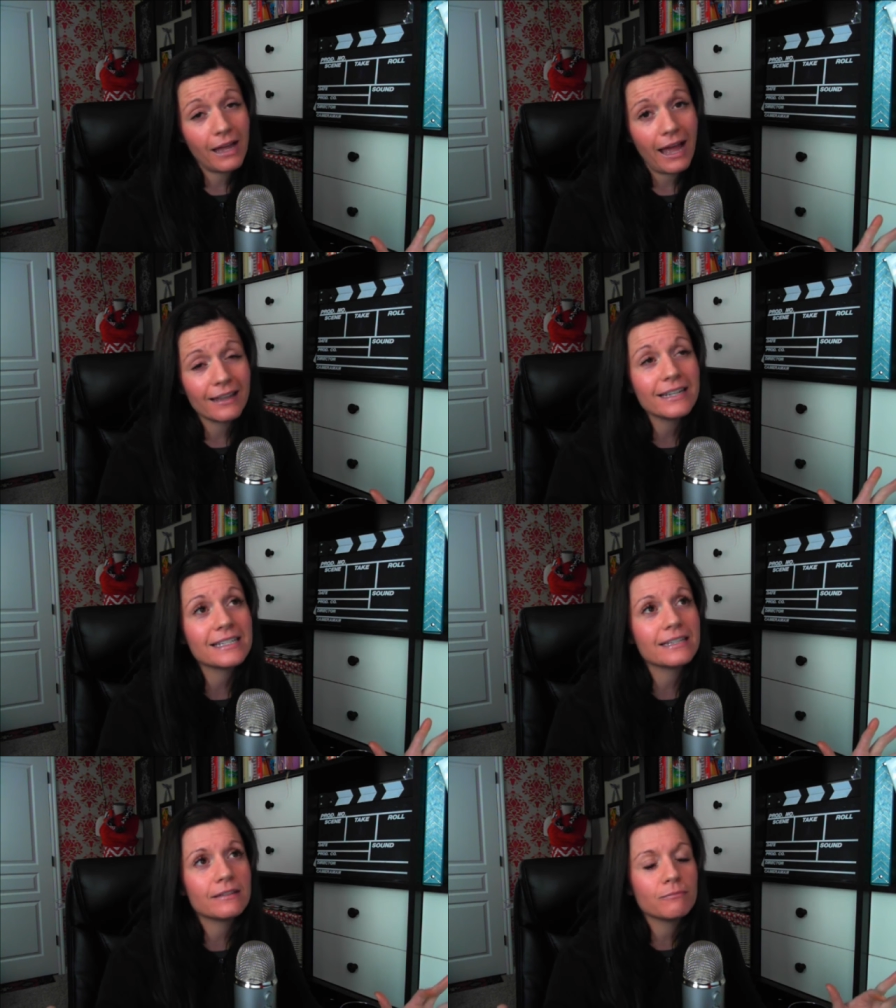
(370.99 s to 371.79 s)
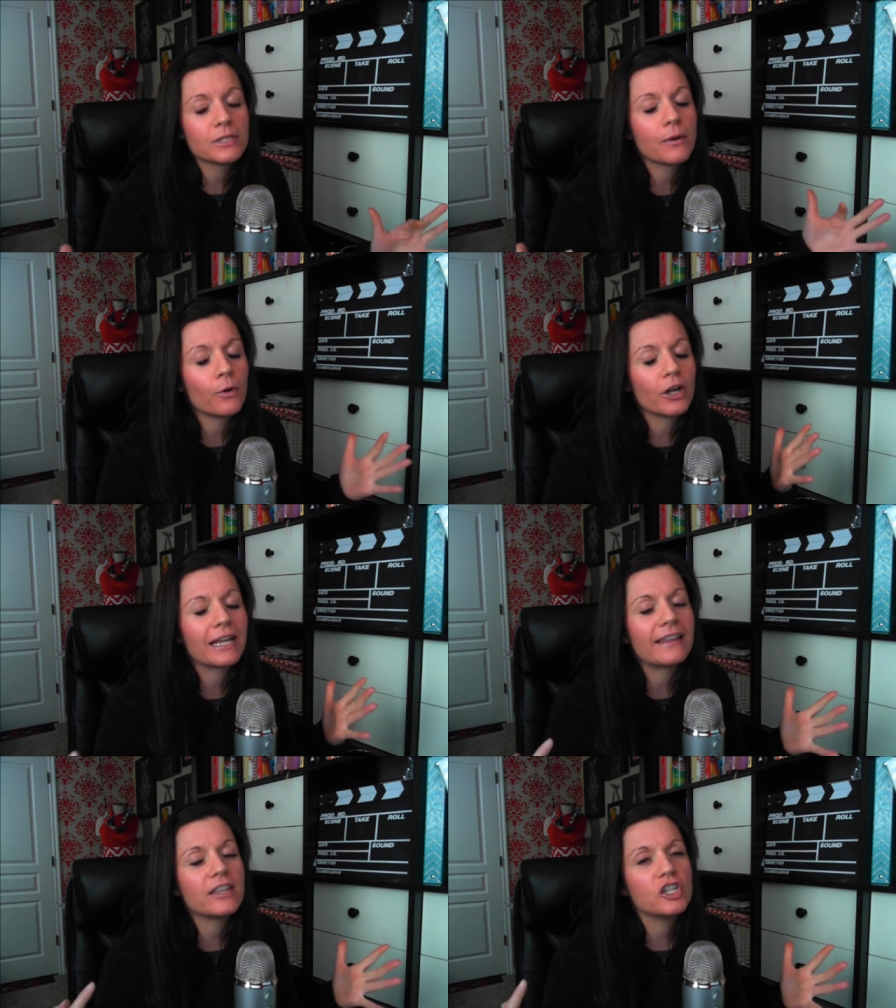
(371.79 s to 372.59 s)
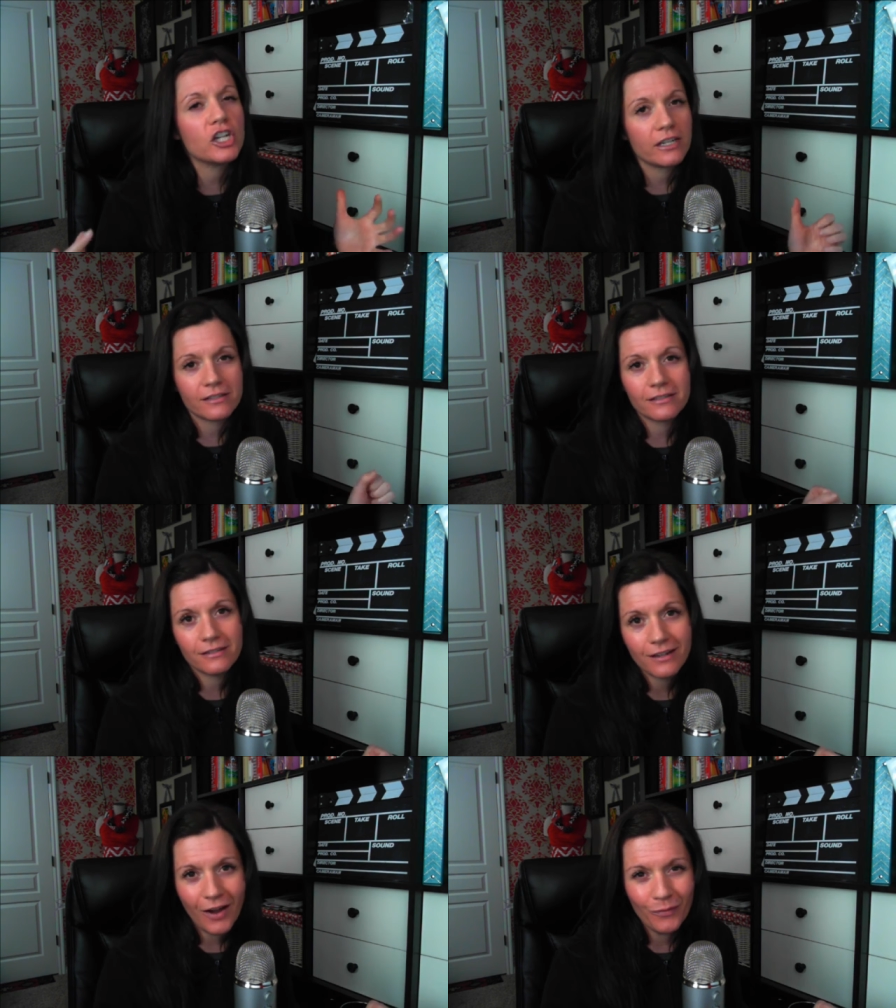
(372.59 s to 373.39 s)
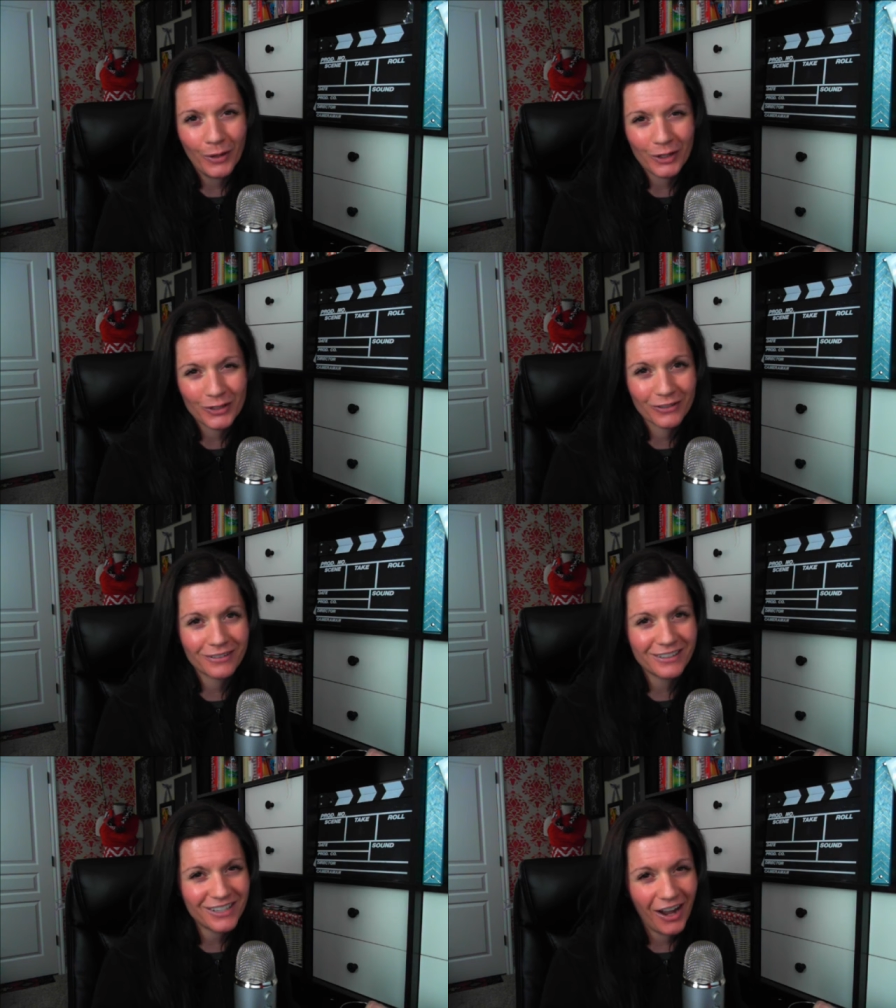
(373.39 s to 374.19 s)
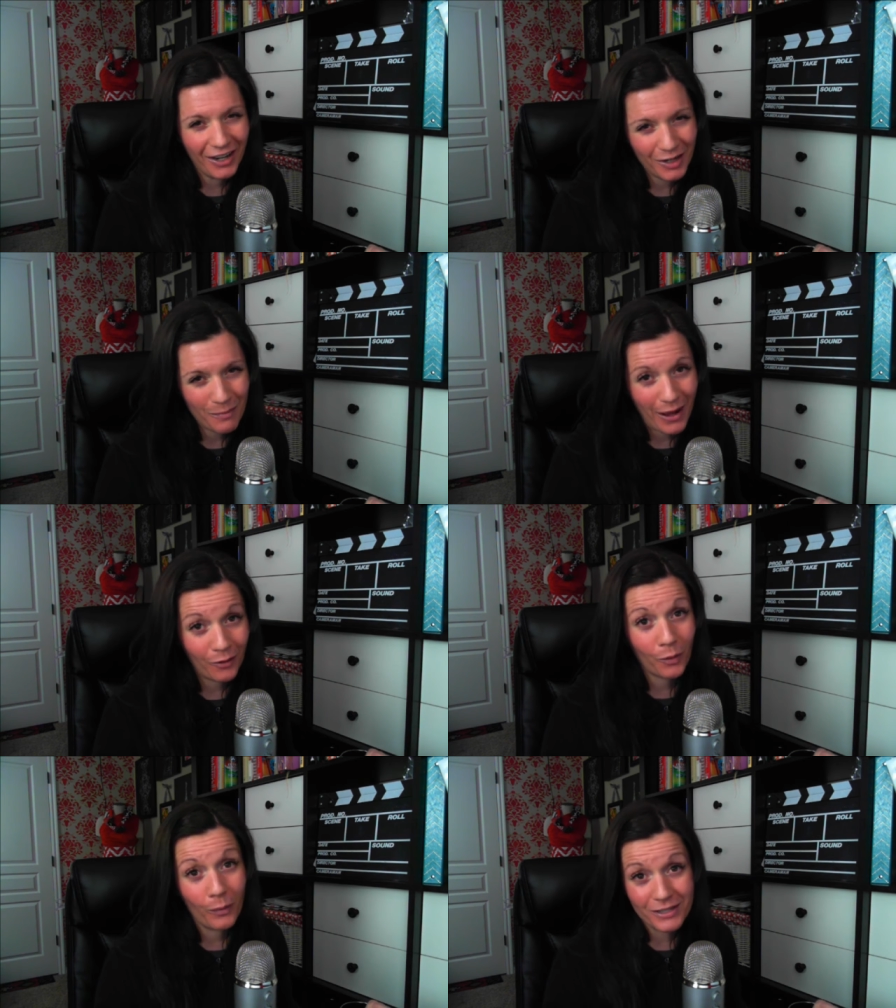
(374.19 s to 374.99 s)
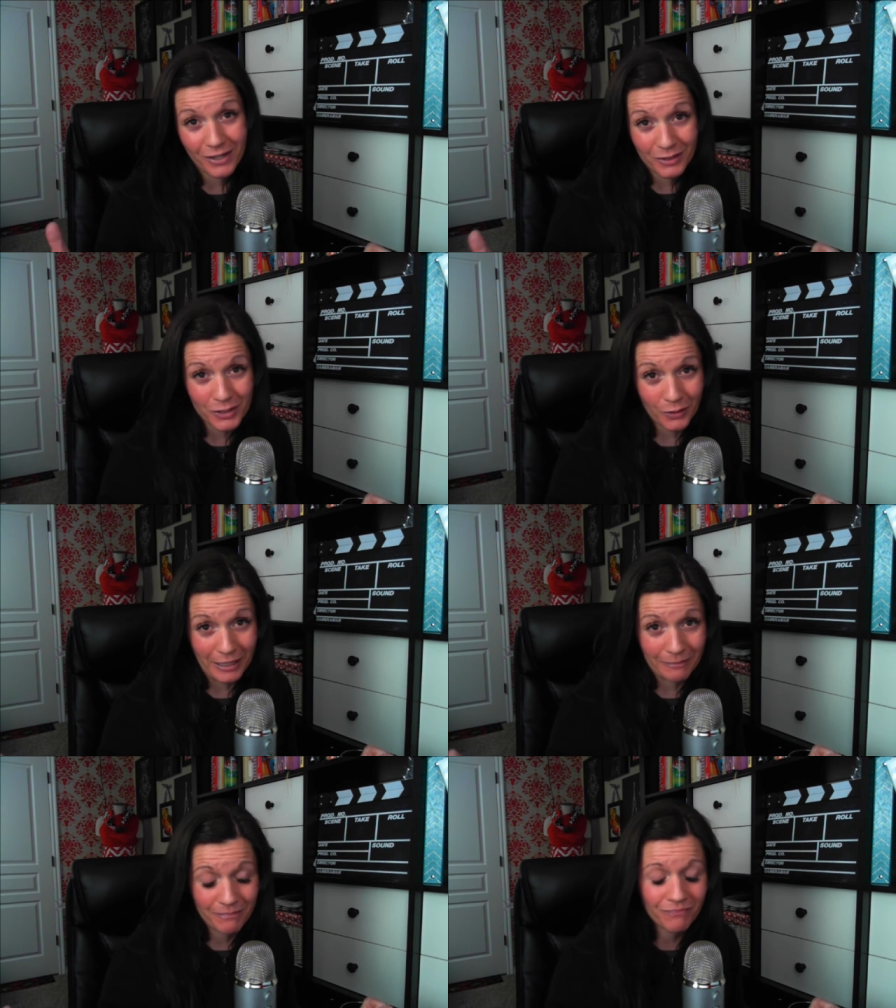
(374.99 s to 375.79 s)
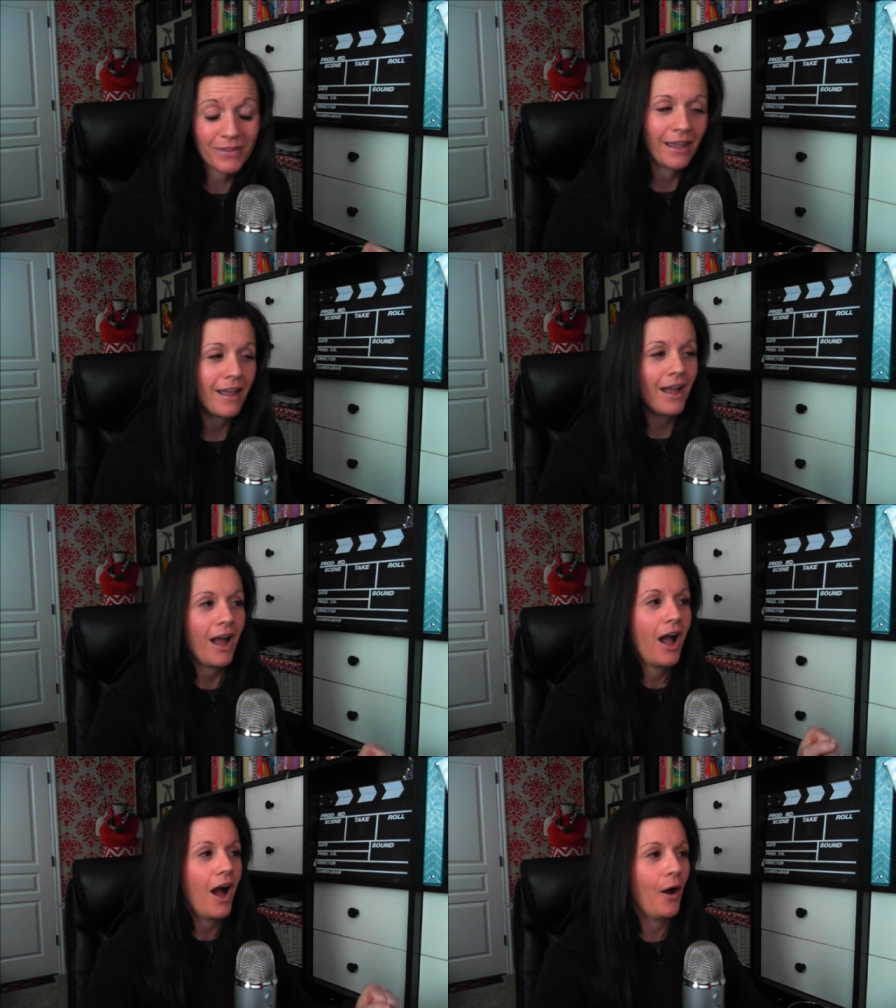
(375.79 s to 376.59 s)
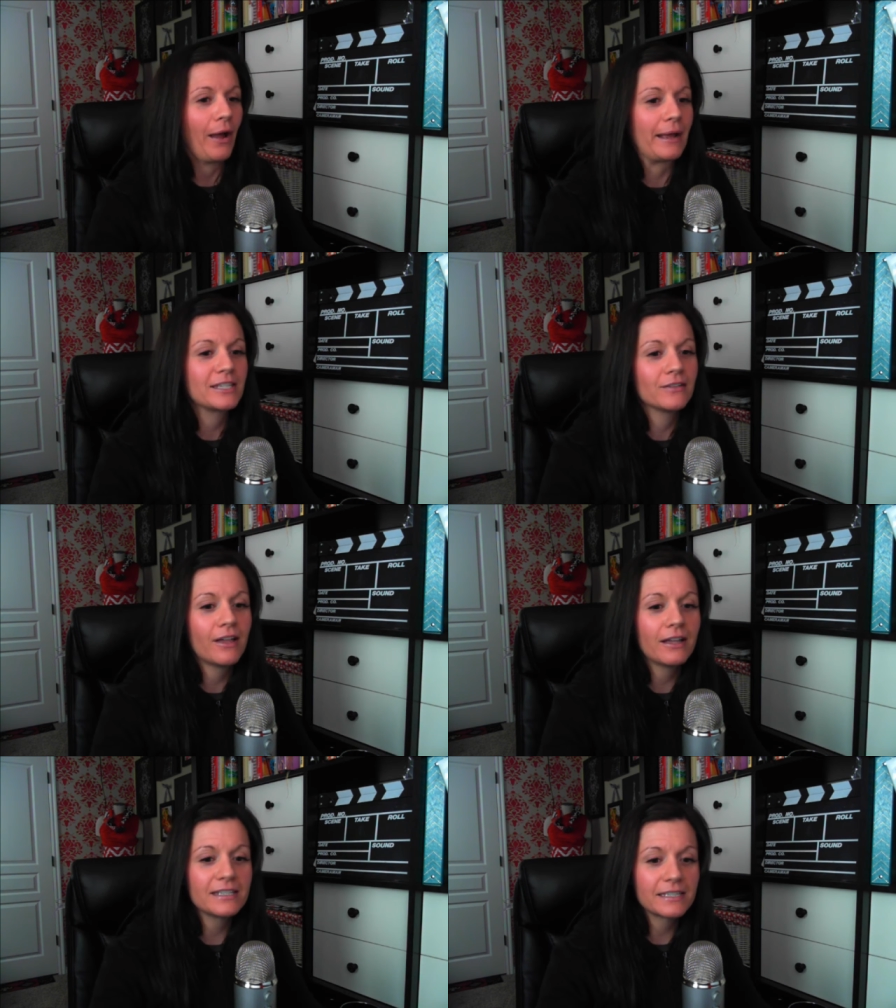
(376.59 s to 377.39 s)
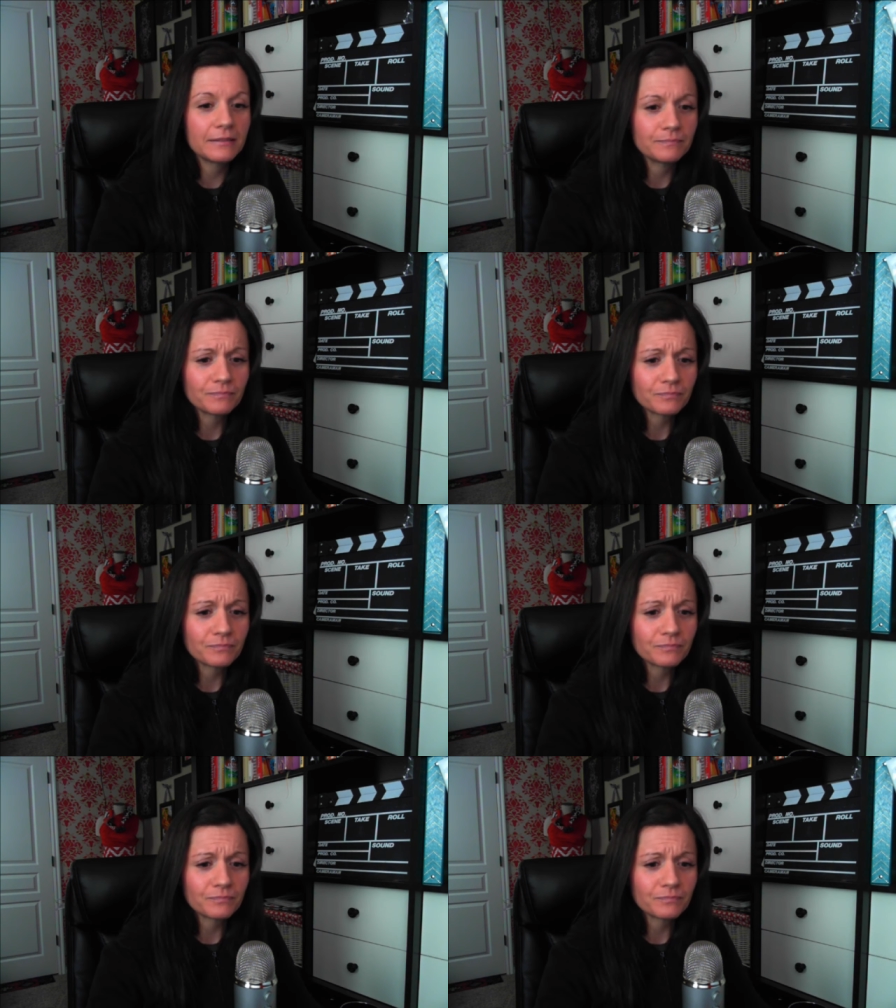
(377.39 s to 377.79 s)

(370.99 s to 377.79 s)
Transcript: at least someone could get the gist of what you're talking about or what's on screen. Okay, so that's